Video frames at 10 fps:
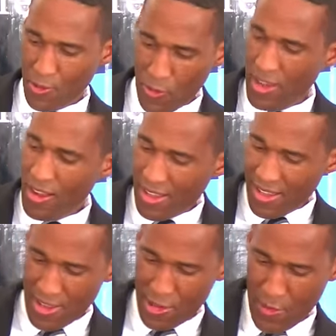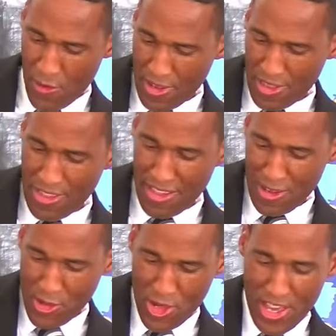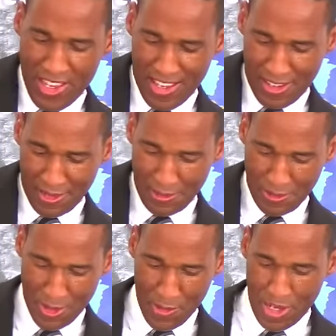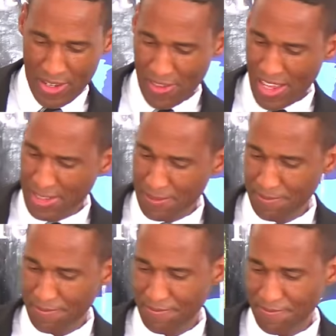We are experiencing a shaking. You believe that?